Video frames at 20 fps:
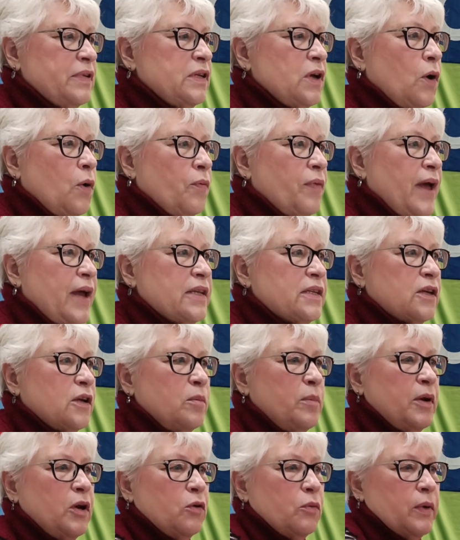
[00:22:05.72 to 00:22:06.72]
so that's
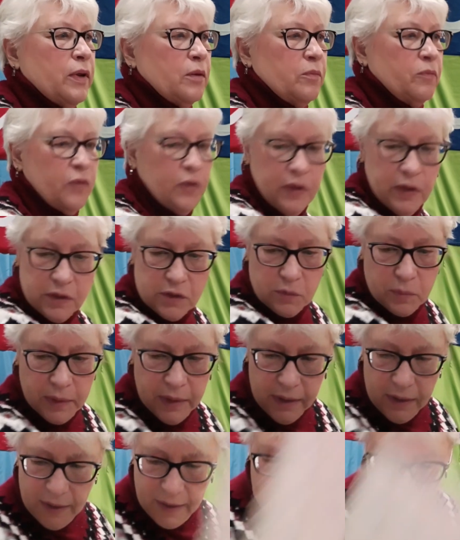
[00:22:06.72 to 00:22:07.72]
going to be your rhythm for this
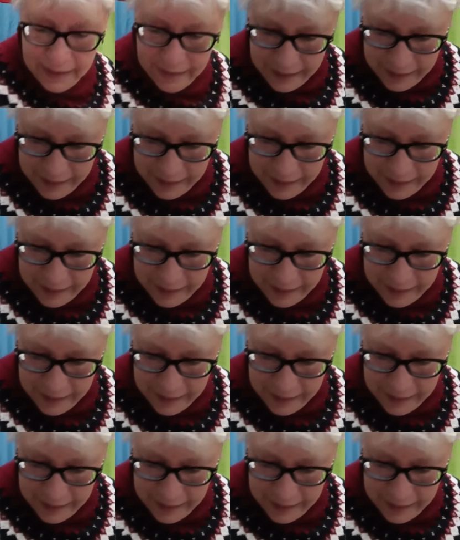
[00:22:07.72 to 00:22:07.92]
week.